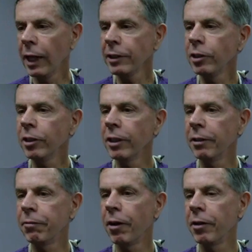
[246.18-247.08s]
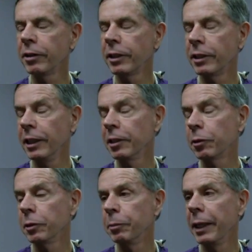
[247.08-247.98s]
Well, last year, the farthest to see
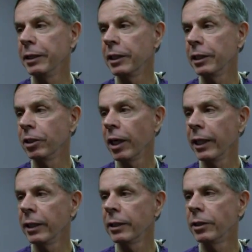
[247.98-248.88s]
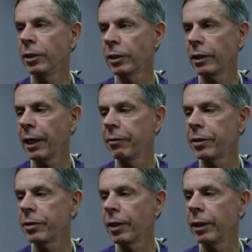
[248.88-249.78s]
us was Beijing, China, just to have
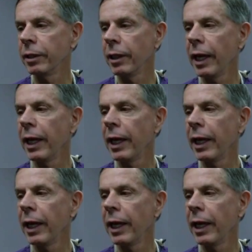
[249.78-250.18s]
this done.